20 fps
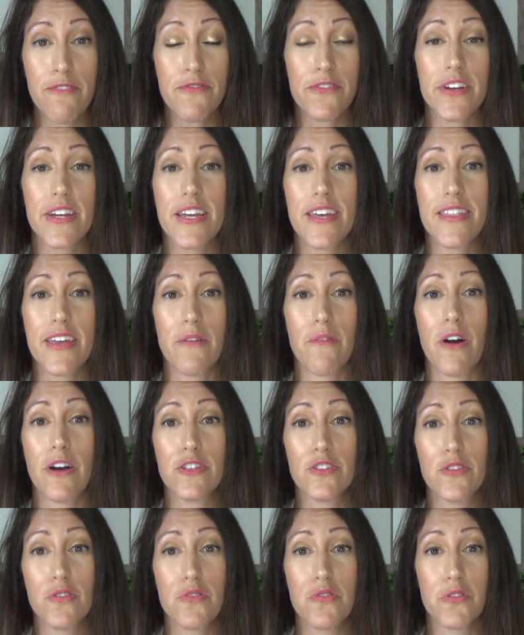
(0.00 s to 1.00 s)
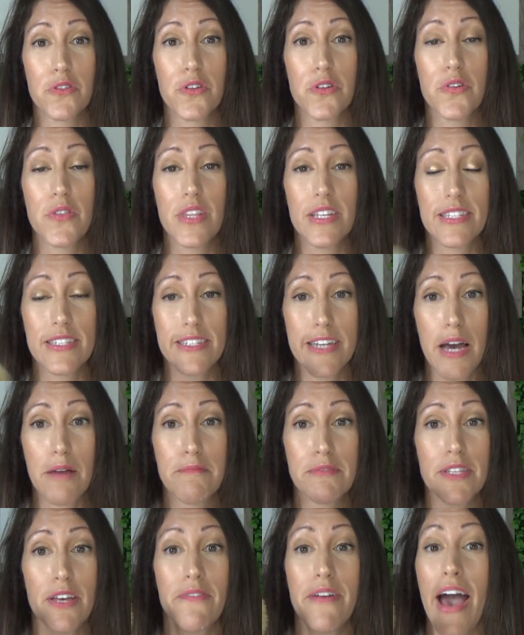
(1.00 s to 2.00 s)
free that walks you through the
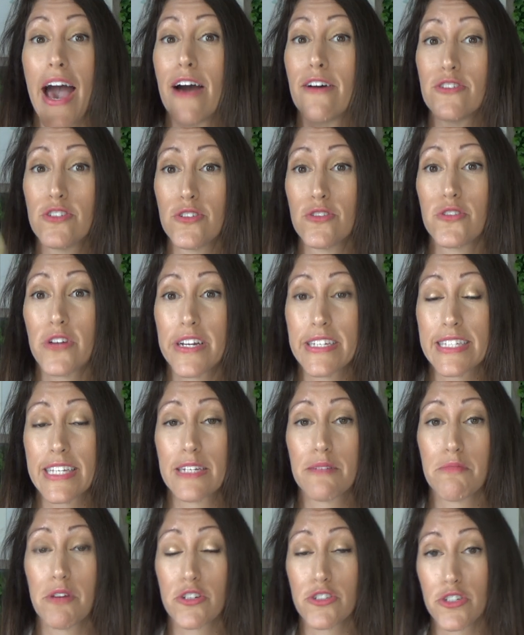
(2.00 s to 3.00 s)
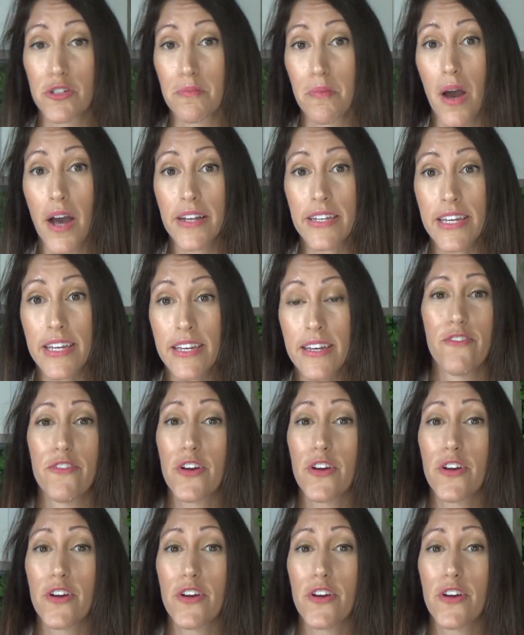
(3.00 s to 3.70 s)
steps of how to dry skin brush your body.